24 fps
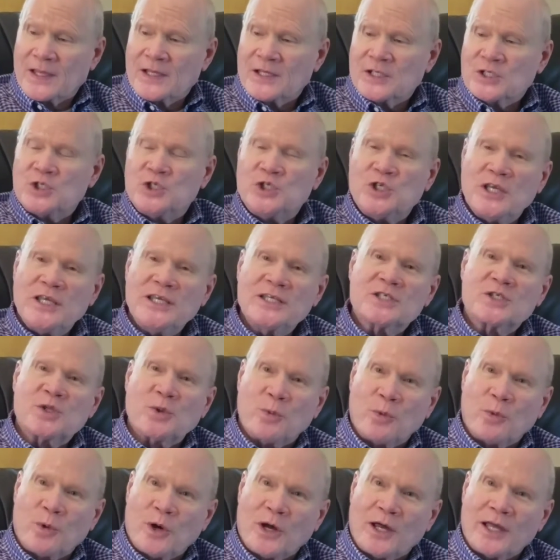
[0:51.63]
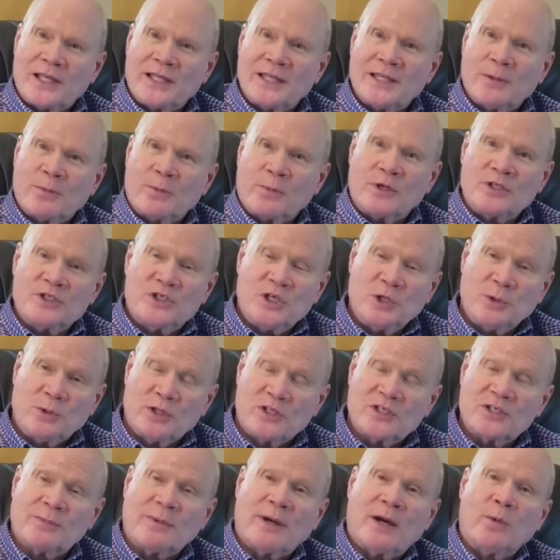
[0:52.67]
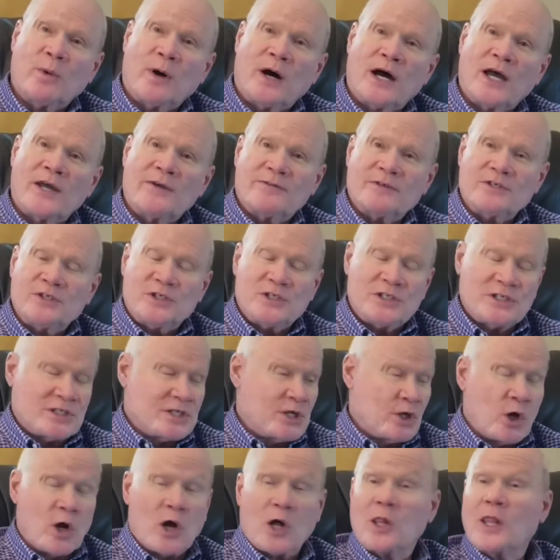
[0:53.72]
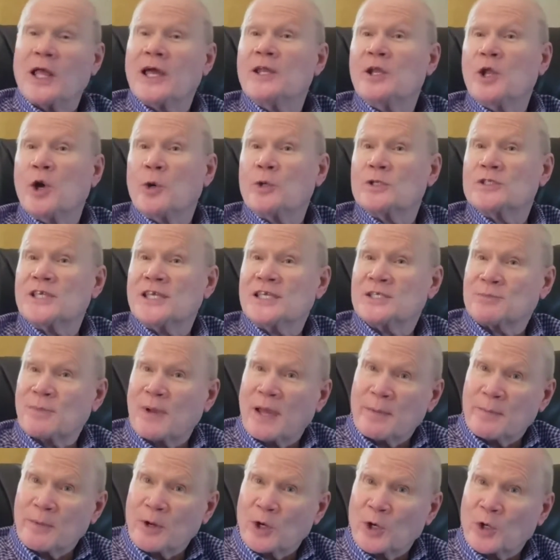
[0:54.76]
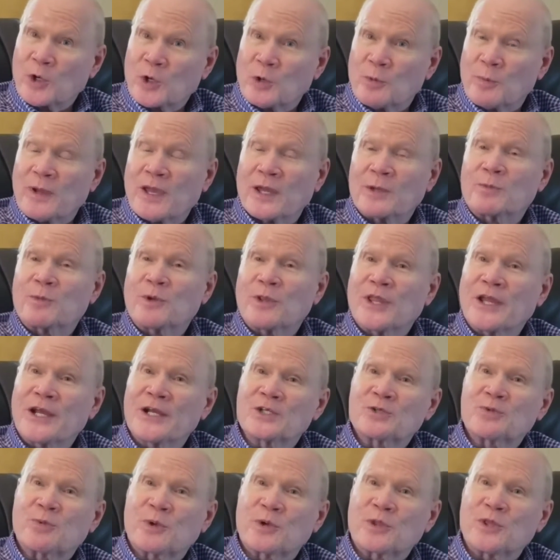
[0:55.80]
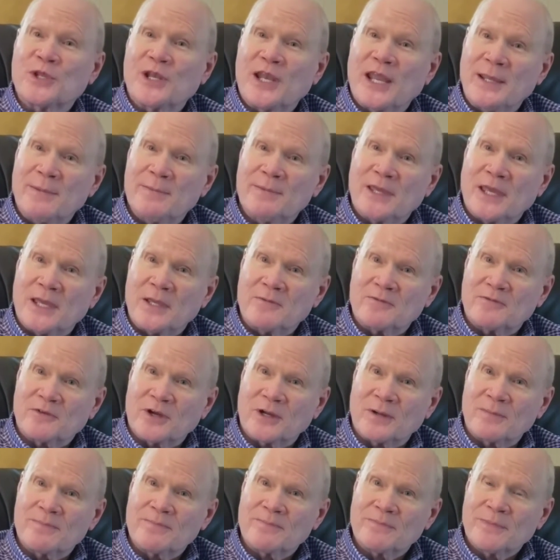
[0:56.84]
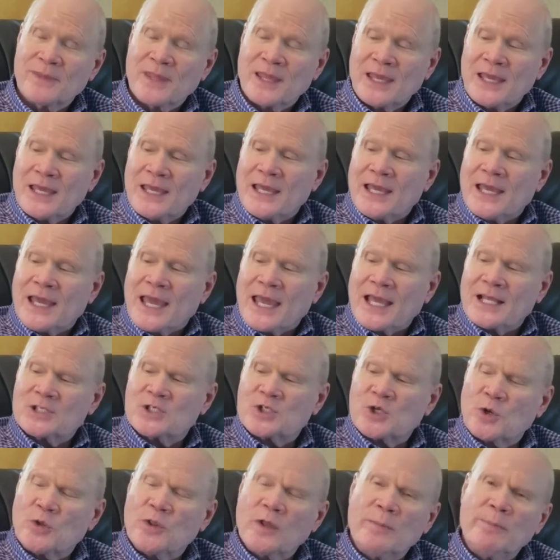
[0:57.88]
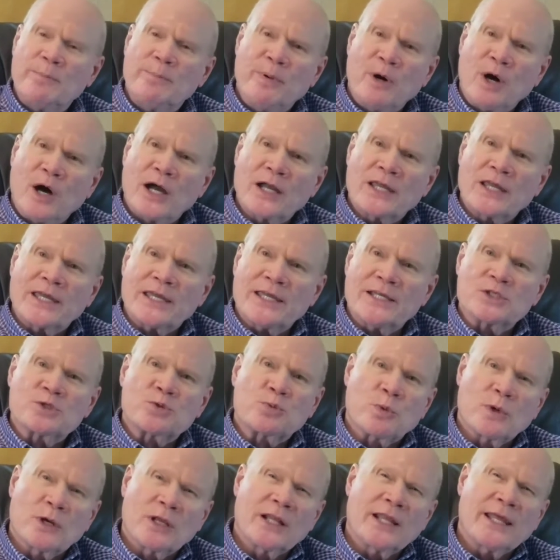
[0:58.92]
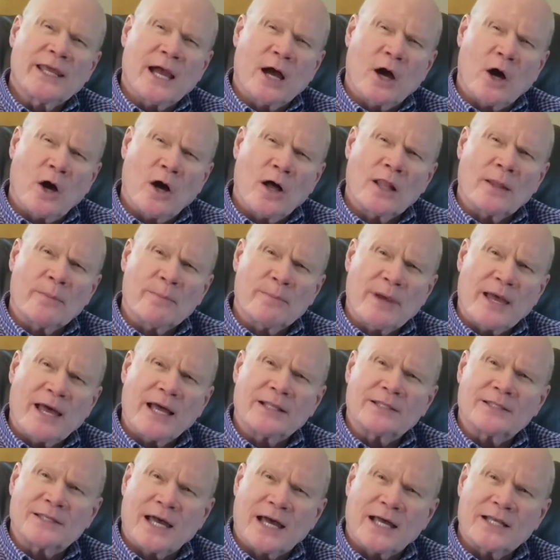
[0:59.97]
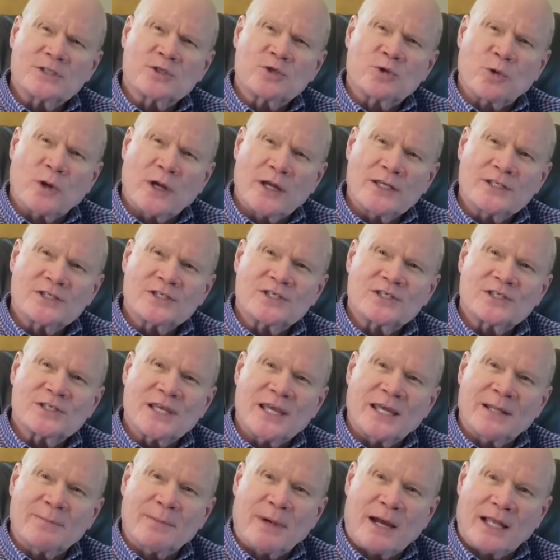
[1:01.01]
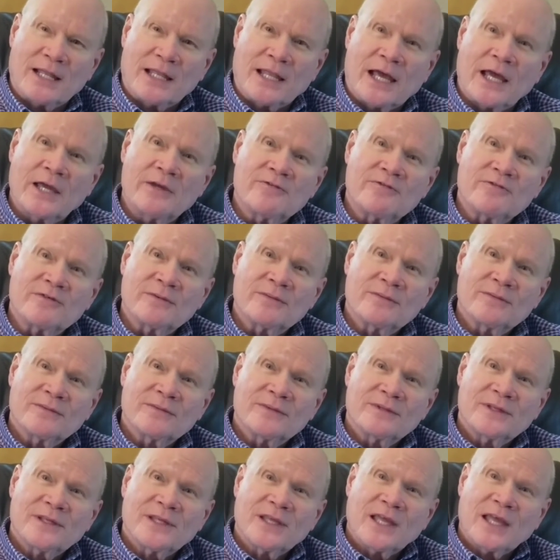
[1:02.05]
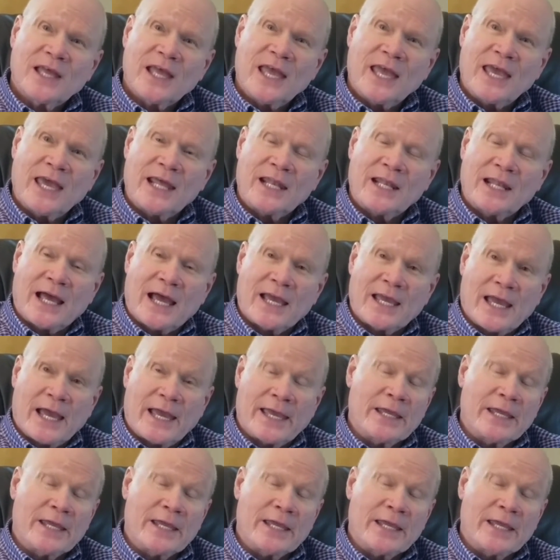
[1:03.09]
she's the one, when she went to my wife and she said, All I know is he's my miracle man. Well, there's where the name came from. And so the book is really all about God's grace in my life. And I, I